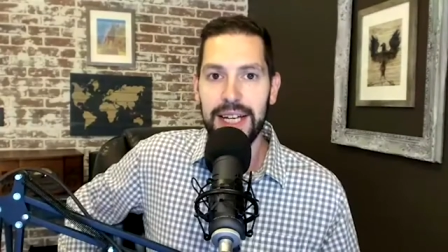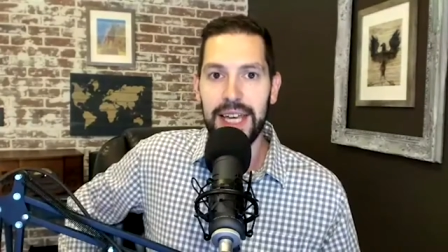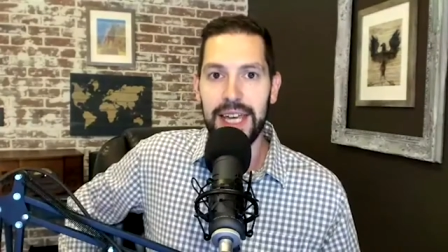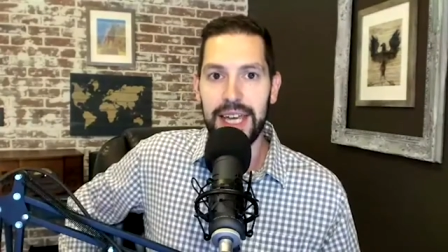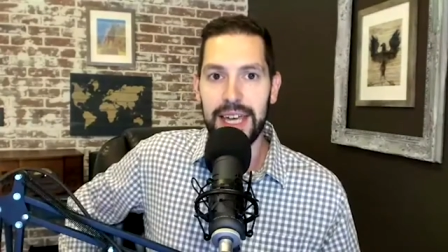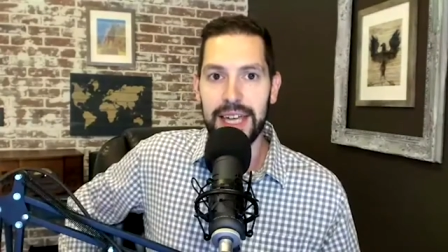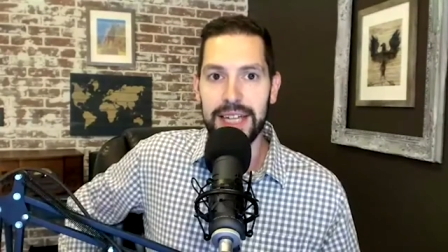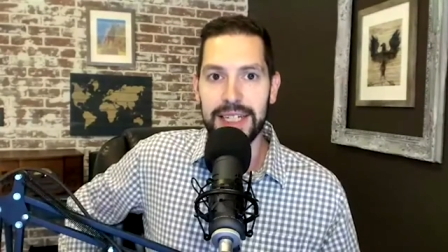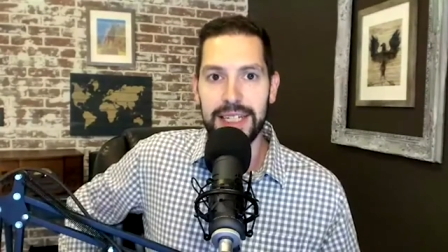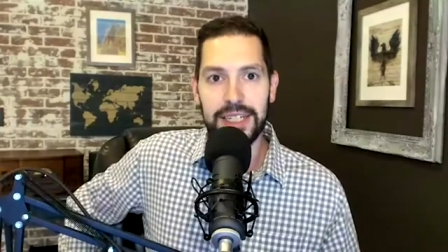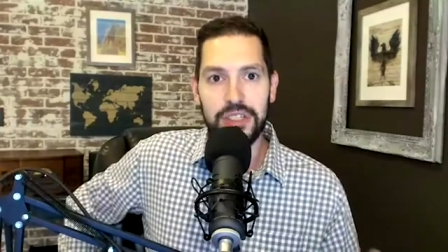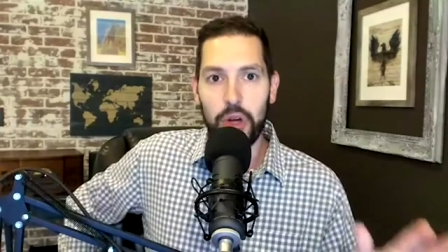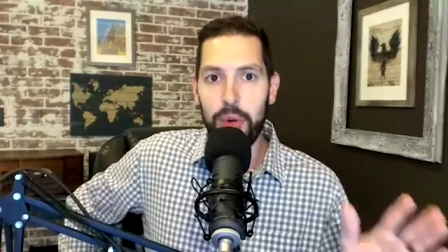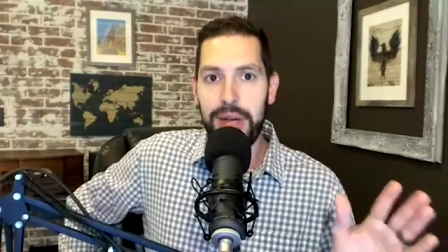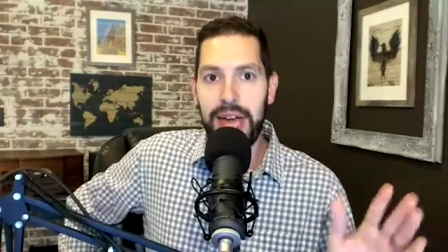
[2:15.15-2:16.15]
And
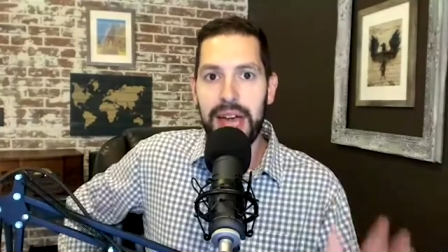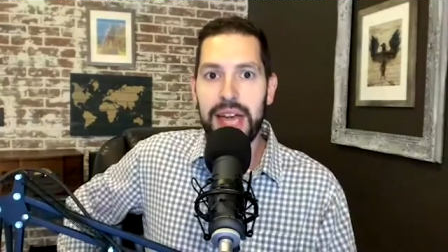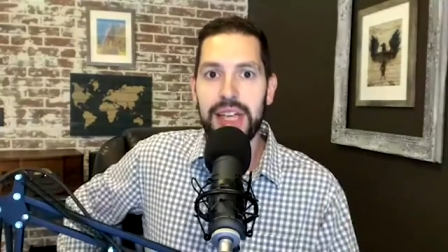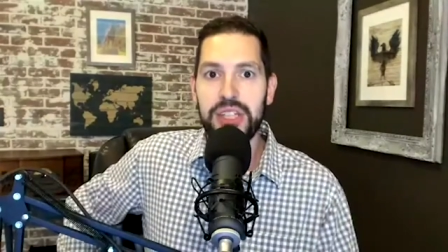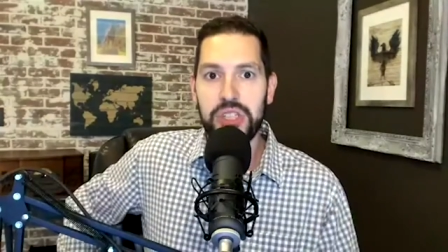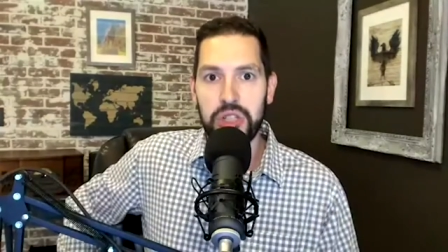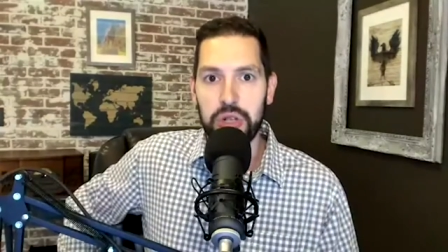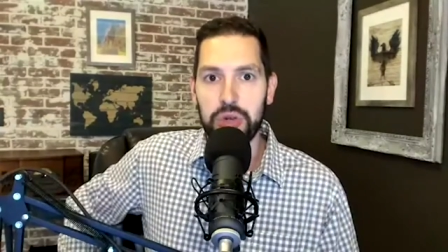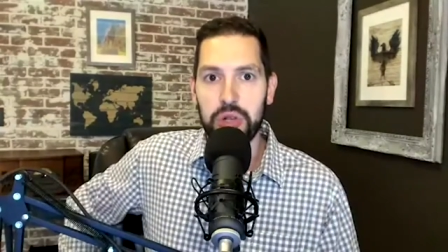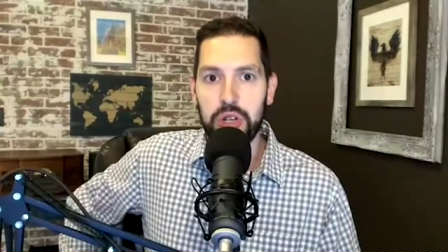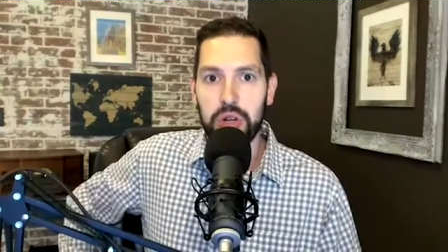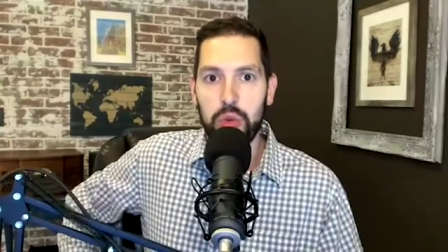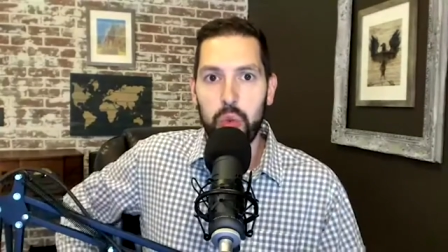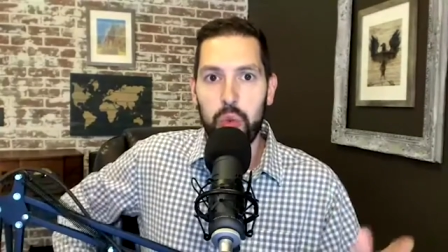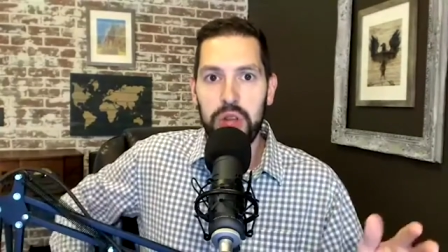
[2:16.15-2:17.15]
so we asked you,
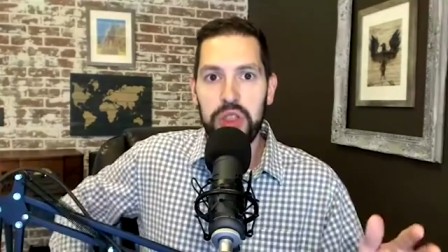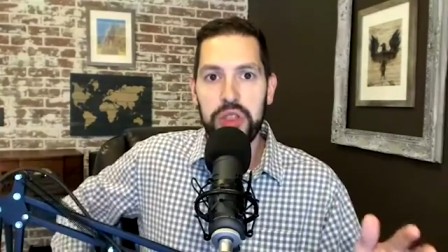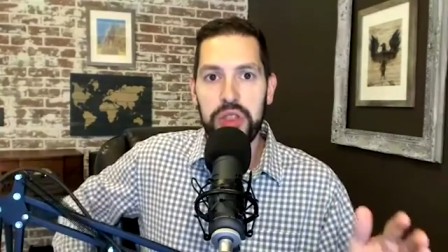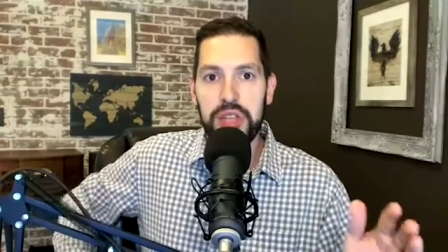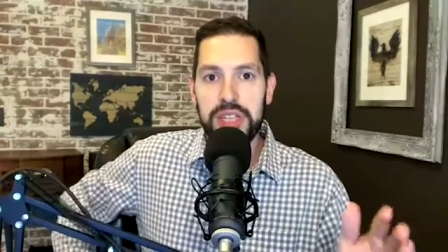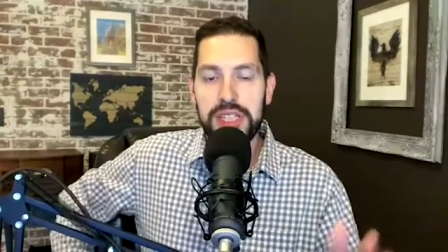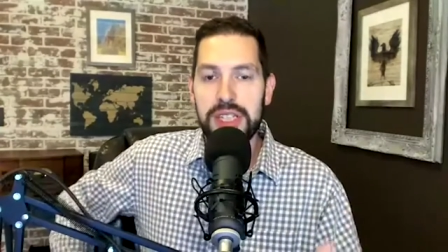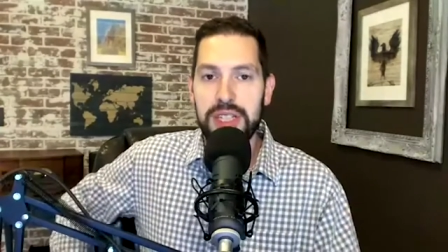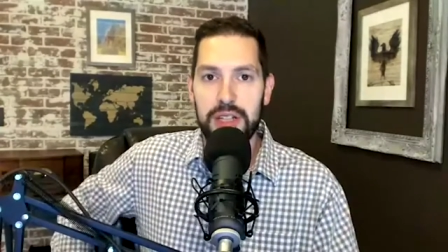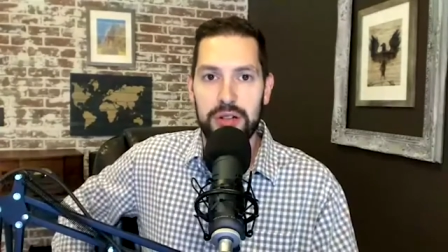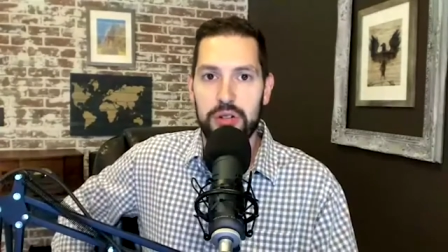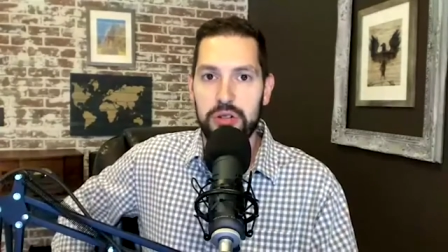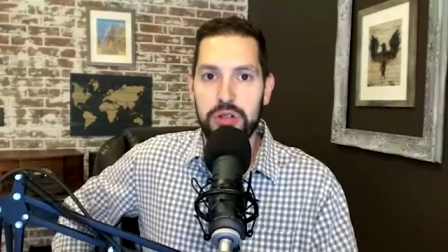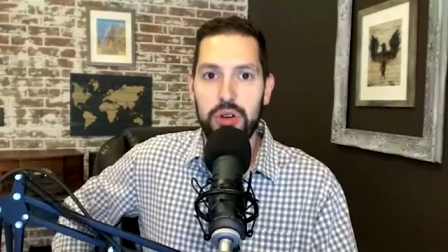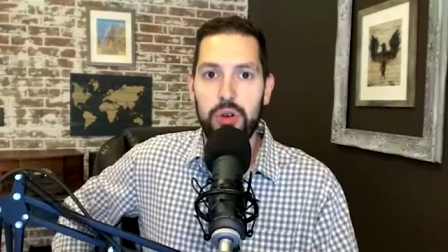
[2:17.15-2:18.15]
with this,
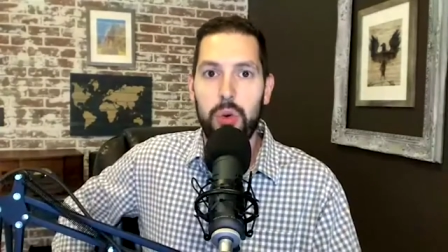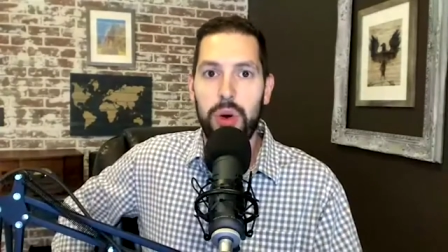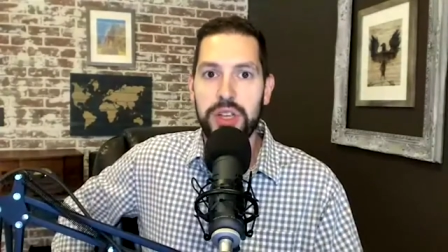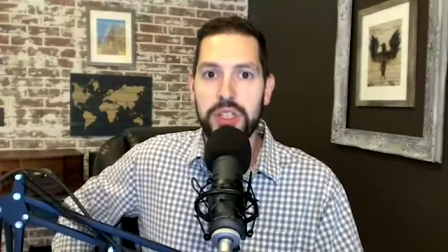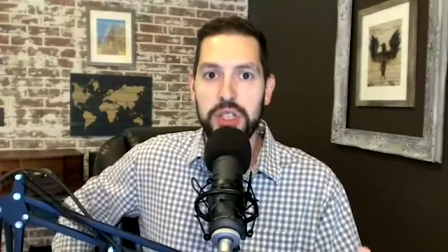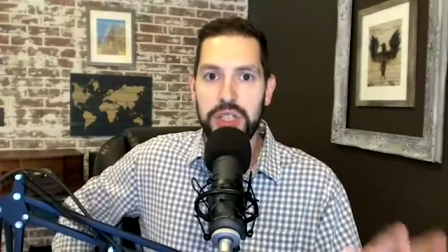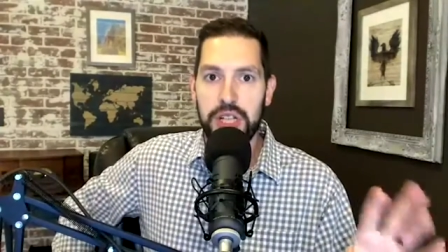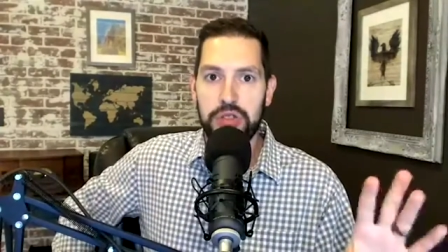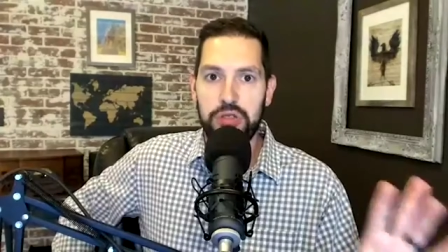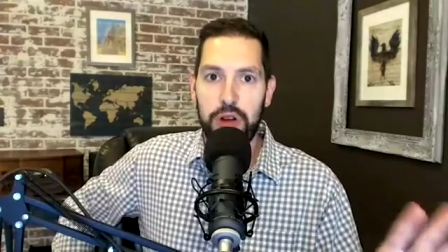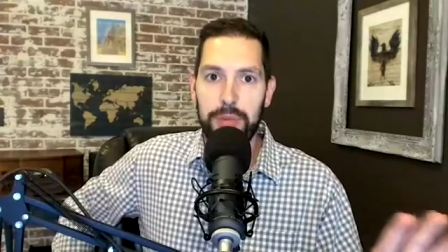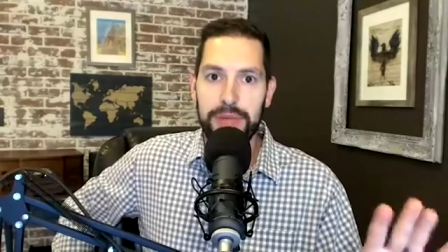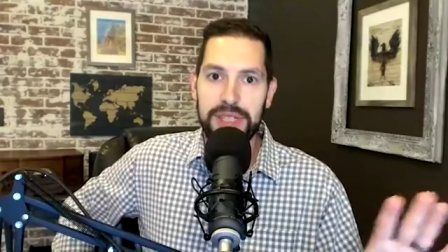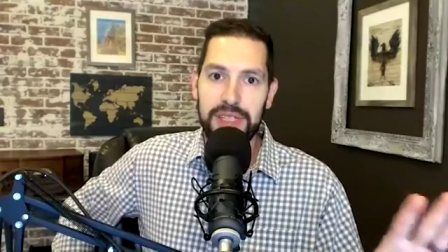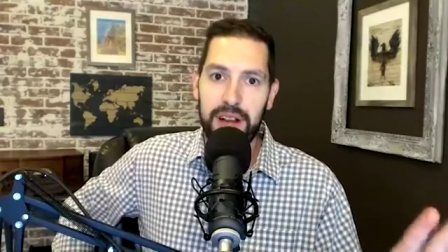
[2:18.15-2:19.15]
there's no question that
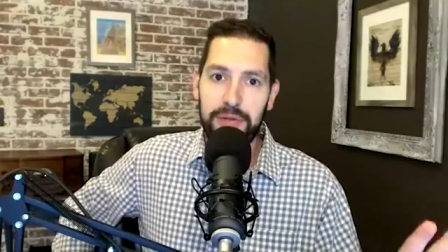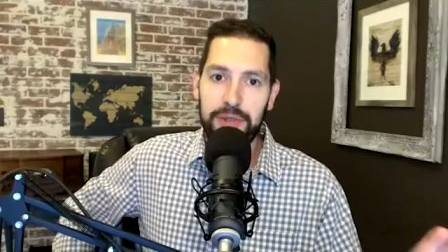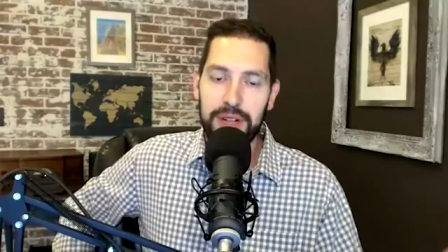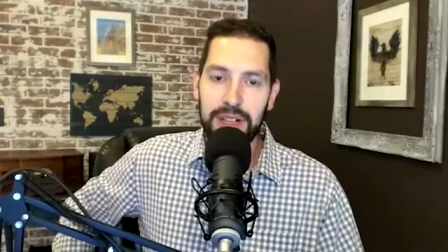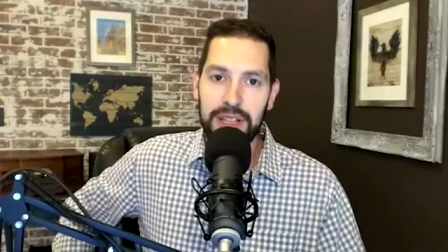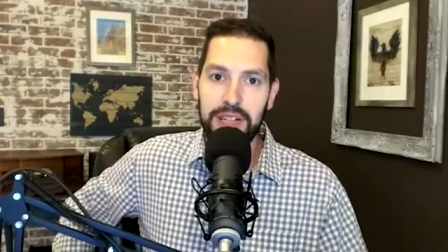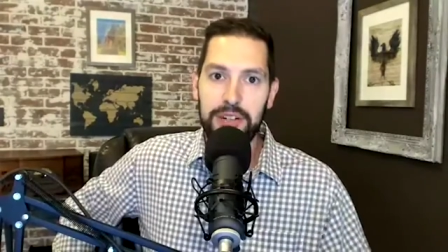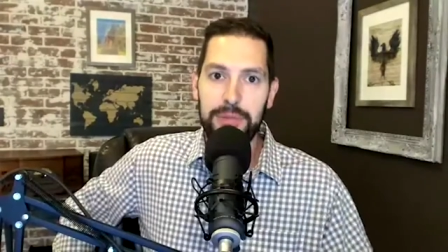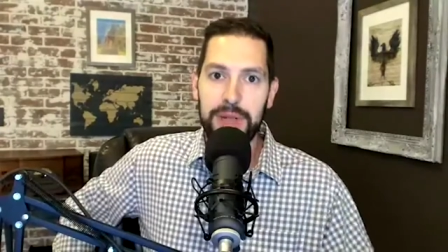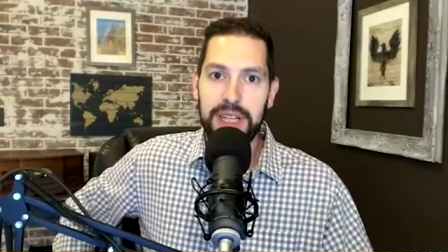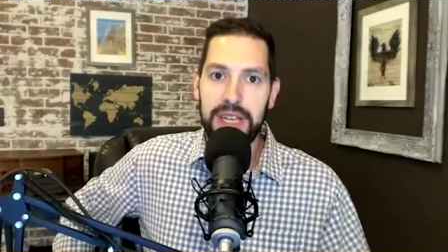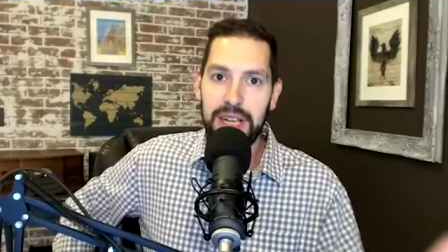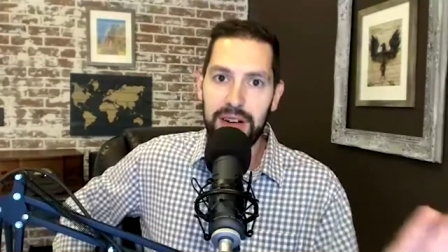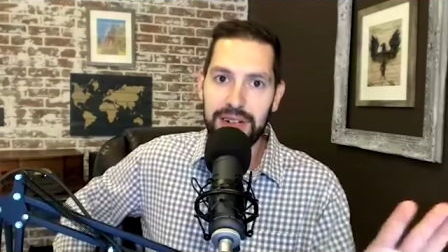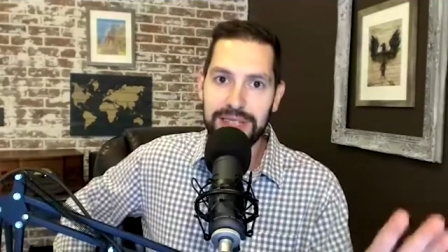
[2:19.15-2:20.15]
Trump has suffered a little bit
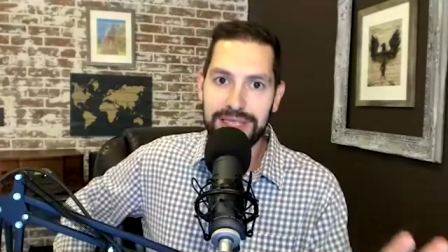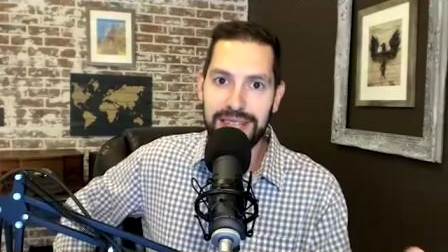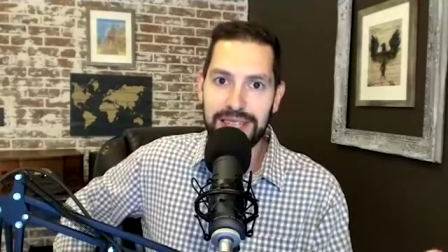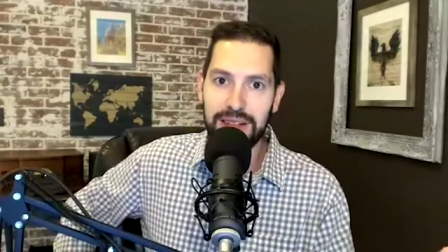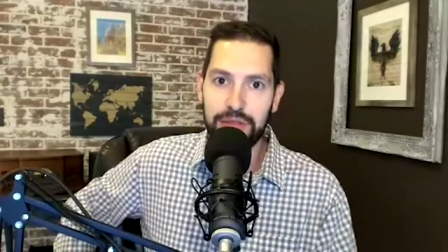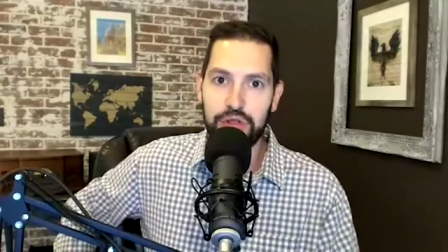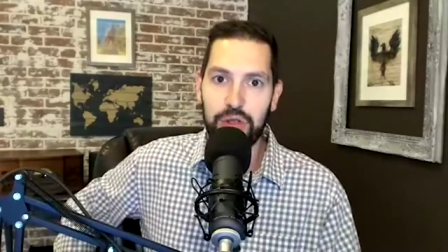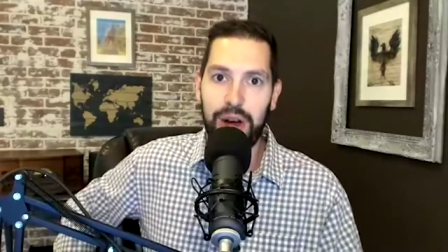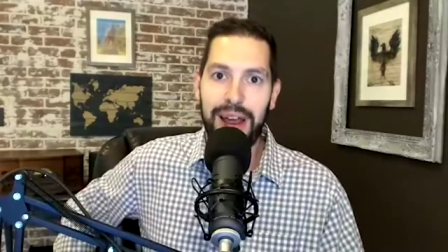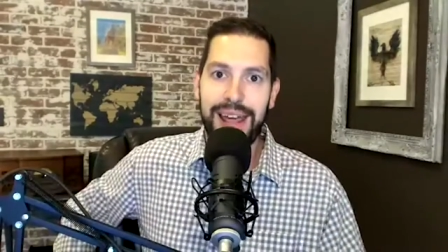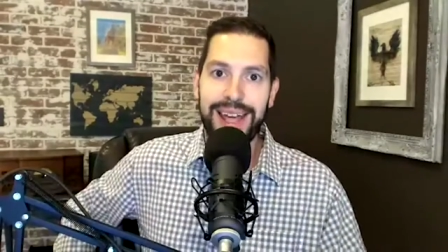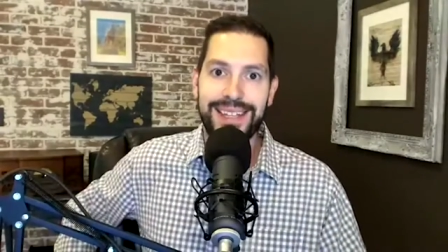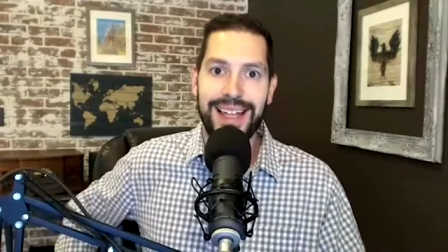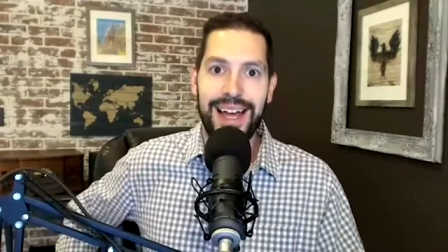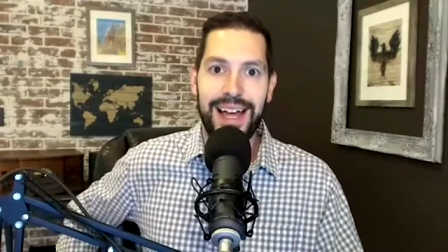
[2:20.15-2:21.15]
here as things have
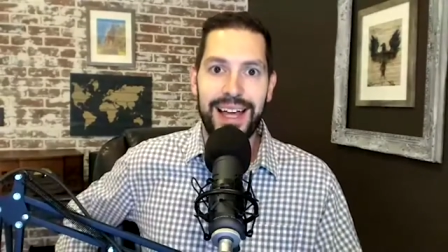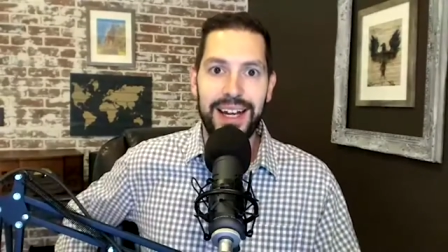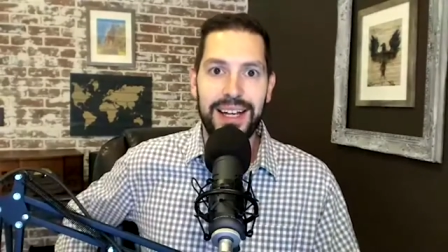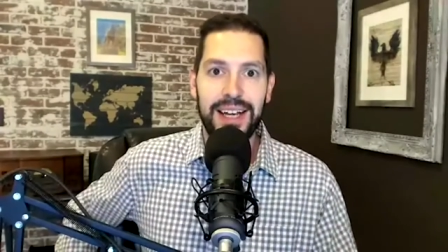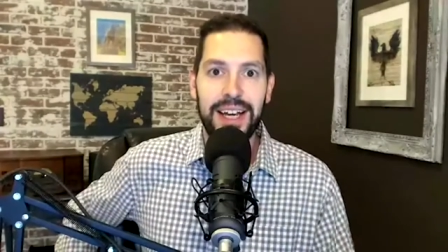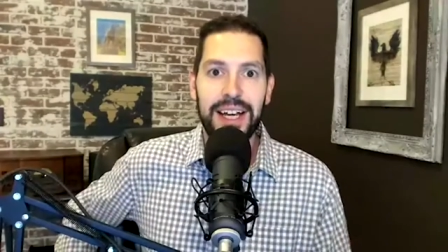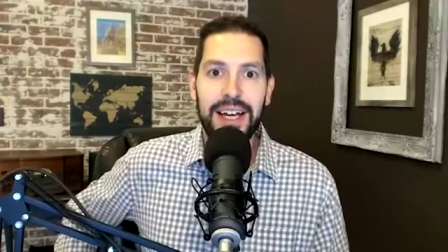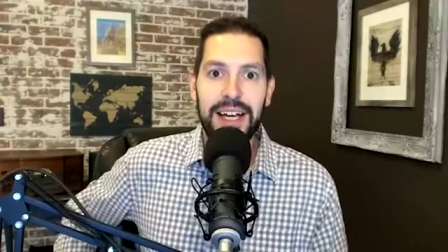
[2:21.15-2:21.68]
dragged on.